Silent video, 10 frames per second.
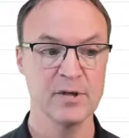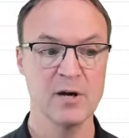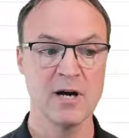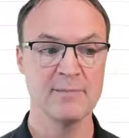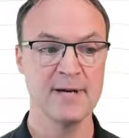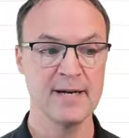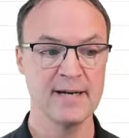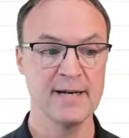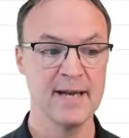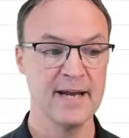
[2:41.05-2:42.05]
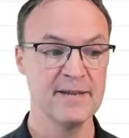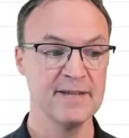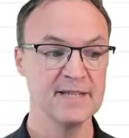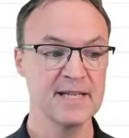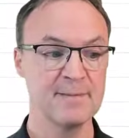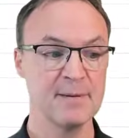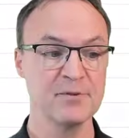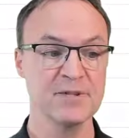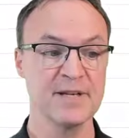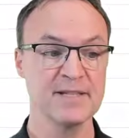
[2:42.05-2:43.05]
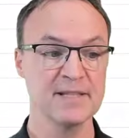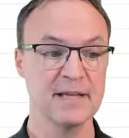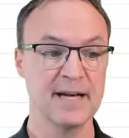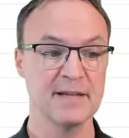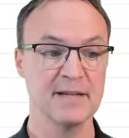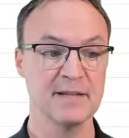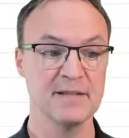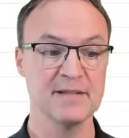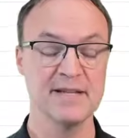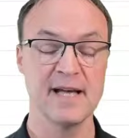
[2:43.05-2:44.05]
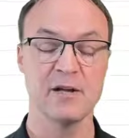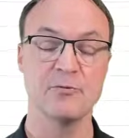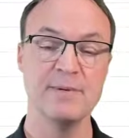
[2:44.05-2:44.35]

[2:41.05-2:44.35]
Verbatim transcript: comma, and this time I'm just going to select the cell.